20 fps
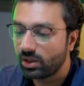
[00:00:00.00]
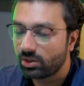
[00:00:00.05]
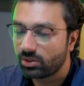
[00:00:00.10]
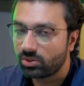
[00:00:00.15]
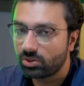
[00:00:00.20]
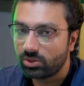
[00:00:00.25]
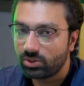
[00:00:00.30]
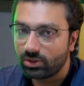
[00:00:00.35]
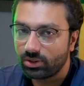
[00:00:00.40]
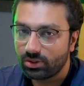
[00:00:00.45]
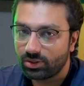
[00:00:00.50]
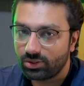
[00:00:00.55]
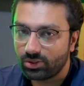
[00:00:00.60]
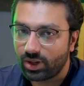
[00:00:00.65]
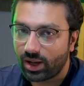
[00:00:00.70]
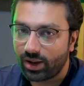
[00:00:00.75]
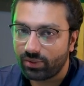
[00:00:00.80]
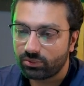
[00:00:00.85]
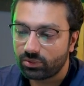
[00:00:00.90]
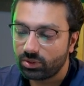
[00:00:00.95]
So you
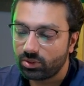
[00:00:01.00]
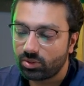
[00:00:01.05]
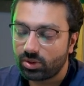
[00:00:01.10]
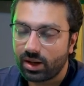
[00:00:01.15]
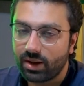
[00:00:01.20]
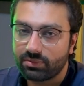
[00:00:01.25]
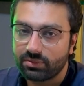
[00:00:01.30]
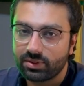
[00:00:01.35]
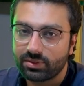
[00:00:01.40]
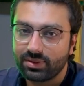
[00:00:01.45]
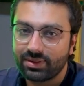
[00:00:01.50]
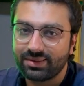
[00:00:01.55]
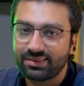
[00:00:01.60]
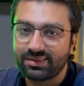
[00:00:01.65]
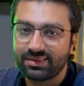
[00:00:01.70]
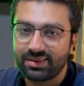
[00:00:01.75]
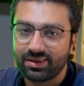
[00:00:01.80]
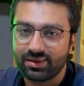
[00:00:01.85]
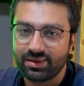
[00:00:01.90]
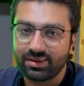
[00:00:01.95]
have to look after these
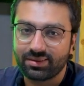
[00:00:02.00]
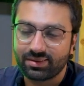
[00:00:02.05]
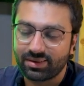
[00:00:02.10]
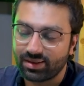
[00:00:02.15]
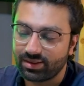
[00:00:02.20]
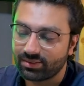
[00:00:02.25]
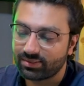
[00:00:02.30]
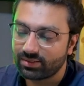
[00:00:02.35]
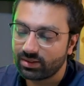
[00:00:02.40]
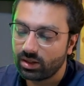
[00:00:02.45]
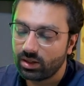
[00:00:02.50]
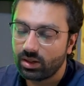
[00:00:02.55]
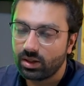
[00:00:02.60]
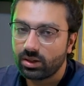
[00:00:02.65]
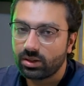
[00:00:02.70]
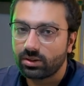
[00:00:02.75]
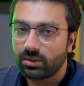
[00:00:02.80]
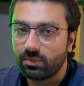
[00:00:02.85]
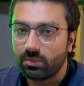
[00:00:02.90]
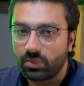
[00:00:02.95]
3 things.
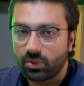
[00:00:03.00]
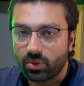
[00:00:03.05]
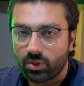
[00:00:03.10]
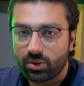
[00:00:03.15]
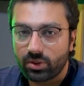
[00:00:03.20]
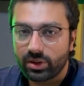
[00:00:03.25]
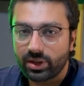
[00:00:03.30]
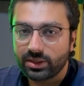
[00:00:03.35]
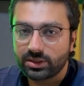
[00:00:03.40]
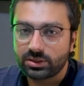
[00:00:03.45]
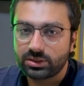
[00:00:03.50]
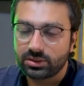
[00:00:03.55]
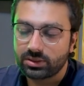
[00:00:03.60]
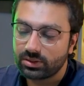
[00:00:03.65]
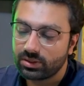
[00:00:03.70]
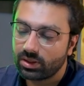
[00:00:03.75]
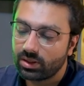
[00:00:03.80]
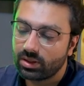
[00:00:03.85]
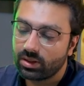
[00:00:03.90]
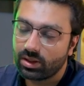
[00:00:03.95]
The brokerage,
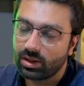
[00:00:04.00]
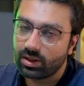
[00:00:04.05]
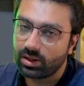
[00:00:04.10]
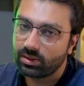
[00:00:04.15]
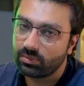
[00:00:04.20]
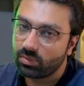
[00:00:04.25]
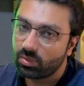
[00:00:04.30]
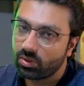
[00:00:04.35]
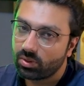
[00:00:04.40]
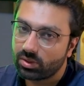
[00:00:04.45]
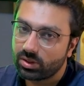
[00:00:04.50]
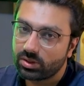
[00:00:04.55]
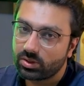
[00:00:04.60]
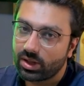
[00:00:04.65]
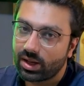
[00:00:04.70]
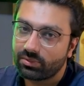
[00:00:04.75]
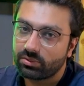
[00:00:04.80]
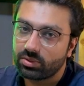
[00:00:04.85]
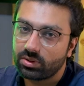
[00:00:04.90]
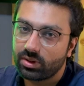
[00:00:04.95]
in brokerage you
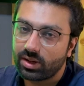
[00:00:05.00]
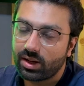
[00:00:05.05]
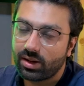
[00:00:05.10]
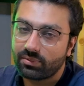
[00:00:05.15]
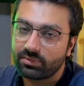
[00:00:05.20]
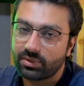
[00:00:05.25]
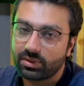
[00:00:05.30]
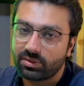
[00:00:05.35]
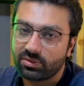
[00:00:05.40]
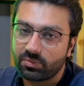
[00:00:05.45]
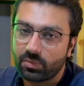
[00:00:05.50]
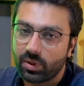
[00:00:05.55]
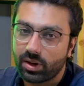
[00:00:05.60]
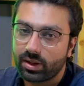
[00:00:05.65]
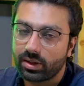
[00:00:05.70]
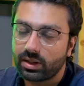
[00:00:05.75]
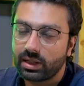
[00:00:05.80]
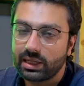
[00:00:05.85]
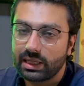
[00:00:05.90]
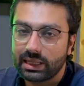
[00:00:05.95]
have to look after the
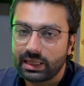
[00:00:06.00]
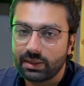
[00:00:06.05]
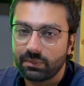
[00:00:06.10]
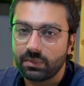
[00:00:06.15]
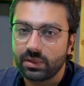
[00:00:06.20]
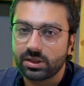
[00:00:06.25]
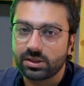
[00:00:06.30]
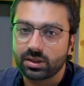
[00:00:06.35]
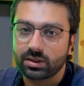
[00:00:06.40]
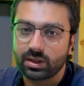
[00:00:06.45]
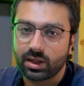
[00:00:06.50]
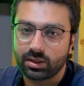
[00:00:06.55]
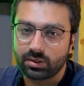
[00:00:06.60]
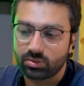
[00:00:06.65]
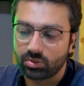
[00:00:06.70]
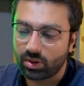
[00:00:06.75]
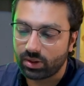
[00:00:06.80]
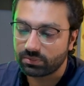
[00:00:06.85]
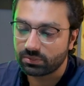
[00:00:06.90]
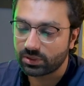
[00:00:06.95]
spread, commission and
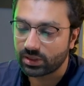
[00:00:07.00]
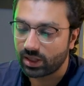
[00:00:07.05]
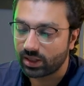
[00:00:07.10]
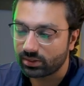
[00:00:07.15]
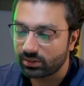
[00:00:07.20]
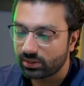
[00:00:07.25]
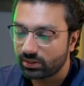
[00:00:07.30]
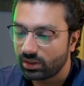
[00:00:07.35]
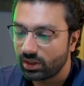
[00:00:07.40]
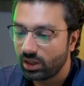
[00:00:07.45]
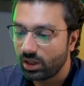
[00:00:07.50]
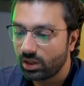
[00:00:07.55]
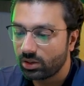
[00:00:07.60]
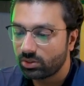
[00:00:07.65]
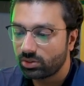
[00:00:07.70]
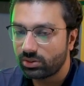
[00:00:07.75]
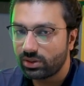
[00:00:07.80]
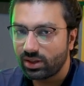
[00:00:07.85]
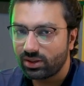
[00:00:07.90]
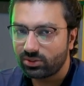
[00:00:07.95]
swap charges.
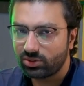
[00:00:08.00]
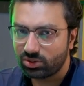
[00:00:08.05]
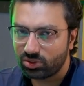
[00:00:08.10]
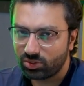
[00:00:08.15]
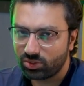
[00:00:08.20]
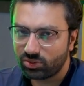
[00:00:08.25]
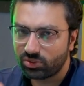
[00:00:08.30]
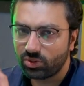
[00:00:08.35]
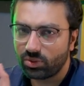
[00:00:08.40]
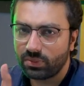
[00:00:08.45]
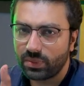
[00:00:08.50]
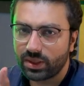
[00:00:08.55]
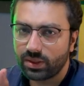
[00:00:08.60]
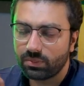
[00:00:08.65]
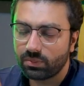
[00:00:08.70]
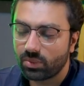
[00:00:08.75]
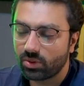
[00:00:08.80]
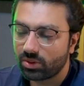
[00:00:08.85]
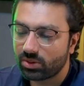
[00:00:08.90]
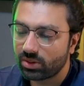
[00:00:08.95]
So there are so many
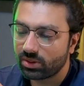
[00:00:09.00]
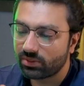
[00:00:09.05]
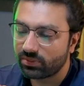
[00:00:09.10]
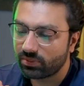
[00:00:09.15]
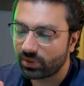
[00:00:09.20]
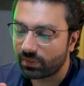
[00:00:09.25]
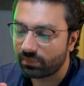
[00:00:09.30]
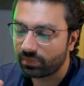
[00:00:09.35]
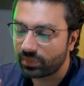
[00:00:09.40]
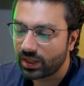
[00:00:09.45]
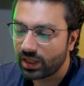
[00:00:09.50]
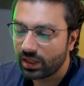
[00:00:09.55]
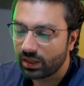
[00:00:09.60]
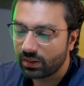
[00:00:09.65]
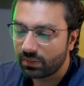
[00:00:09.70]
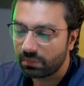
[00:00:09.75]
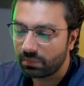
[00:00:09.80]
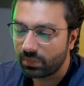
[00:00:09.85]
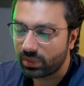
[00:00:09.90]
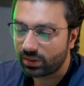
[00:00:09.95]
brokerage firms,
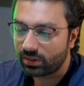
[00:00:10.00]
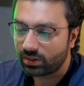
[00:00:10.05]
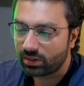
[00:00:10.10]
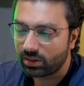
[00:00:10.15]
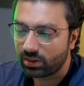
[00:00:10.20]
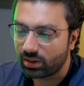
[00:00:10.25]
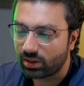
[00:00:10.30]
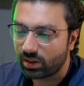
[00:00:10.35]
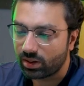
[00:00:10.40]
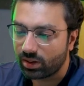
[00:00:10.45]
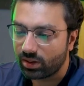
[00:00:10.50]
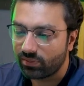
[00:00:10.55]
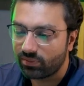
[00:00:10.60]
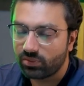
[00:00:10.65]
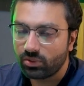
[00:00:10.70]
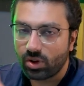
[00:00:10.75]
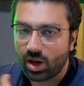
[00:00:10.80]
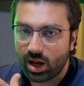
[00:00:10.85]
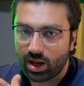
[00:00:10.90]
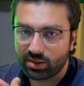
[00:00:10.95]
but if
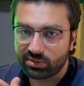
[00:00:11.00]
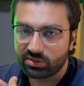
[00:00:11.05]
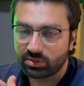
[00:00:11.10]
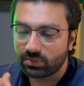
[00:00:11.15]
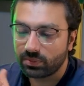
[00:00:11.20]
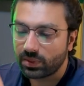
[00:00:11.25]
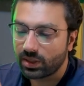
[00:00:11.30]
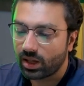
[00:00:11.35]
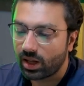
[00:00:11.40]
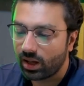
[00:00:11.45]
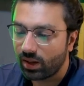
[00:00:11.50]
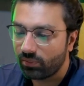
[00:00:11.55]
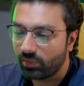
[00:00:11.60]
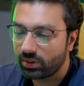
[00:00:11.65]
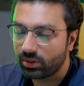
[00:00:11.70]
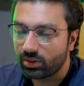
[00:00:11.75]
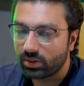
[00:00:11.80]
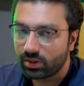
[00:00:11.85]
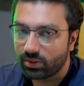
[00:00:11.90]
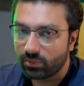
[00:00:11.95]
you ask me, I
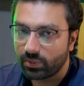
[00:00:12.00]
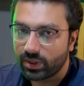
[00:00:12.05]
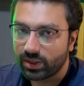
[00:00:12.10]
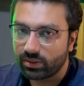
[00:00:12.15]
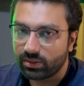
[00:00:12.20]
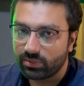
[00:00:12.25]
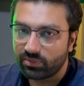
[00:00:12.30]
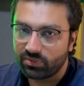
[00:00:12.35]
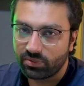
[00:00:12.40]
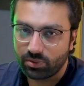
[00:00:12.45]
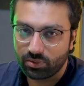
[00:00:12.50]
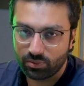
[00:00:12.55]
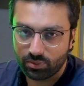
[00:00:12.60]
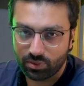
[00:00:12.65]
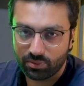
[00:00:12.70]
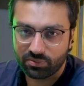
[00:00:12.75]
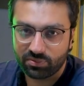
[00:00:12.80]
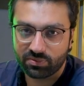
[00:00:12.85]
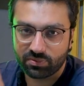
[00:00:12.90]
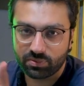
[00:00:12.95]
would recommend few
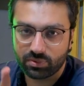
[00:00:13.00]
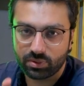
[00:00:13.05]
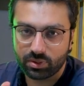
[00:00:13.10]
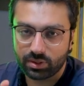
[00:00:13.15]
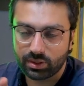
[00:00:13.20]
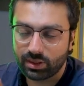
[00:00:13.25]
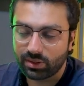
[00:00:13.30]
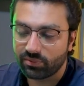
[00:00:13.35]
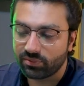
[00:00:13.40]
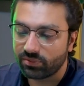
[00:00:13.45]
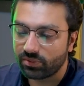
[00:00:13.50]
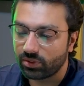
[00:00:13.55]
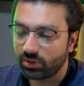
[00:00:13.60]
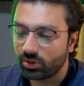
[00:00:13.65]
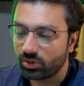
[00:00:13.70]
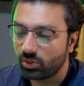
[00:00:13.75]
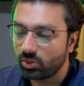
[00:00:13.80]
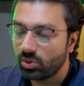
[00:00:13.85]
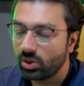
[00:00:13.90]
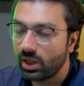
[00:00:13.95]
of them for
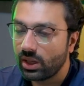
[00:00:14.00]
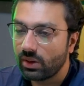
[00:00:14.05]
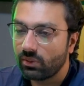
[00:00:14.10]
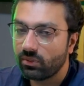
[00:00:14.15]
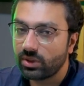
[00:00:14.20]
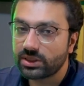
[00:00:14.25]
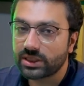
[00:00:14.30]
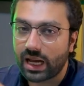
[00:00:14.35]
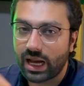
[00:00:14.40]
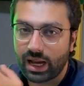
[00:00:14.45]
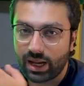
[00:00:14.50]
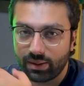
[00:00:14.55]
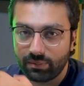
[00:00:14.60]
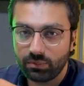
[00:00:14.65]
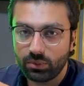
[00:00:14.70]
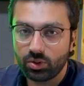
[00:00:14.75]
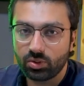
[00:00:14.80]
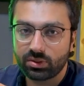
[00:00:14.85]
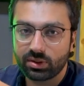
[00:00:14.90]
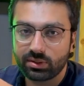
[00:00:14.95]
you, which
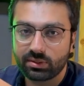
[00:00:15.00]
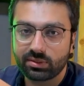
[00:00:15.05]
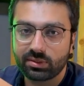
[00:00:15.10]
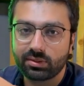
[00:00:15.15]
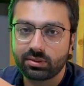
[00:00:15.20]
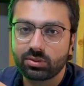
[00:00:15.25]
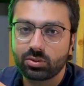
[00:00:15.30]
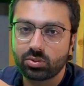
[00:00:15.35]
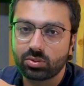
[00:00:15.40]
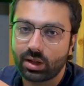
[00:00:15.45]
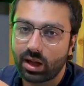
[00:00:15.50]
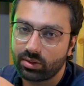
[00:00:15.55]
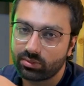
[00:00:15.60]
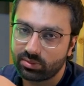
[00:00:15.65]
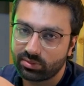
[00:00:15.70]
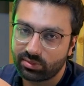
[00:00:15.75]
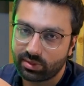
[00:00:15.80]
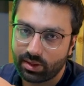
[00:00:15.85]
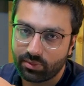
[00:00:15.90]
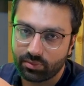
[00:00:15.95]
I'm using since
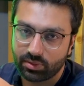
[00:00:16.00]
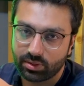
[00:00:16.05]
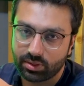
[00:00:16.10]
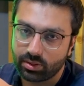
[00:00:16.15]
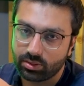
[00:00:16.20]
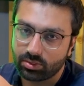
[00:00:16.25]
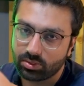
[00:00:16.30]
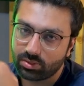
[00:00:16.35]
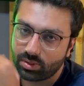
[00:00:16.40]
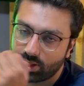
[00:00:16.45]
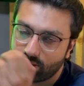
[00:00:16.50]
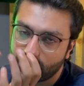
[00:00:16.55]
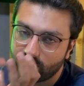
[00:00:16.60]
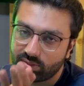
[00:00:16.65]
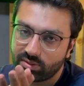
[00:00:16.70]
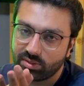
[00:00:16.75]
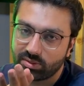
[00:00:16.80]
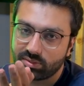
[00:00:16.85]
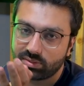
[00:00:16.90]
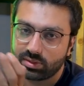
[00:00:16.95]

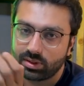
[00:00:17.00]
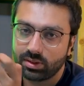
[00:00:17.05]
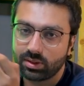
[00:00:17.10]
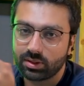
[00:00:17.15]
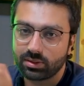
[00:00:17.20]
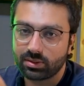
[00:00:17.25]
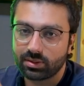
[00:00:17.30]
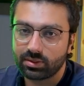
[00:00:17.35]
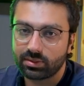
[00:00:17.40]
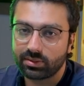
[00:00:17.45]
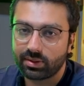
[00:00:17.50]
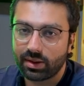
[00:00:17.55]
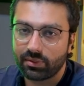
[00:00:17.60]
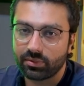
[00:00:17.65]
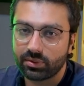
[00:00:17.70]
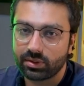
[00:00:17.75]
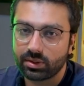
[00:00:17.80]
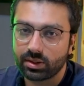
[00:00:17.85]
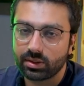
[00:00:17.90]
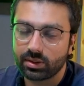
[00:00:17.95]
2016 until
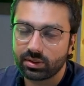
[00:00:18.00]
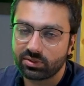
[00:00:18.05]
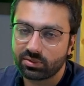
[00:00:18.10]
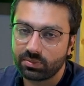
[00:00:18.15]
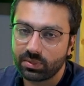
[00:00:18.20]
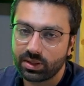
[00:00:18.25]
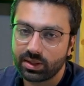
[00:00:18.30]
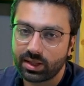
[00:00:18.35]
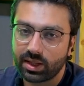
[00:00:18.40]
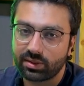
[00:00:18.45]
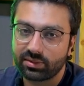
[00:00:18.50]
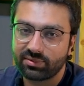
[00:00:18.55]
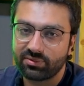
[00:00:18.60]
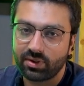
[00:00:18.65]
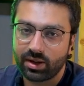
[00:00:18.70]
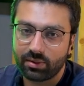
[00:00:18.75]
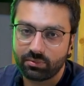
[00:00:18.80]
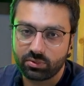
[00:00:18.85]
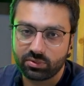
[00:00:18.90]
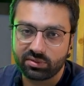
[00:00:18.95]
17. It's been like
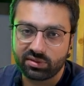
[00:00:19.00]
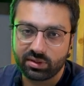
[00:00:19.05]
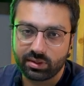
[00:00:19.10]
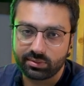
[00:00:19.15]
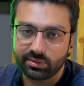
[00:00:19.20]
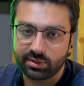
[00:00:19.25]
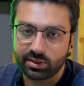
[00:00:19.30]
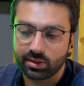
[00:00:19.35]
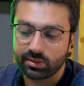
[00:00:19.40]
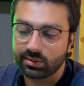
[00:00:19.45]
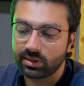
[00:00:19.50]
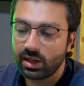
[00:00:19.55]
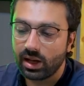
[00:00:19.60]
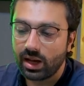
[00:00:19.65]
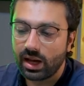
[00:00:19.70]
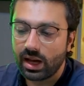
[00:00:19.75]
5 to 6 years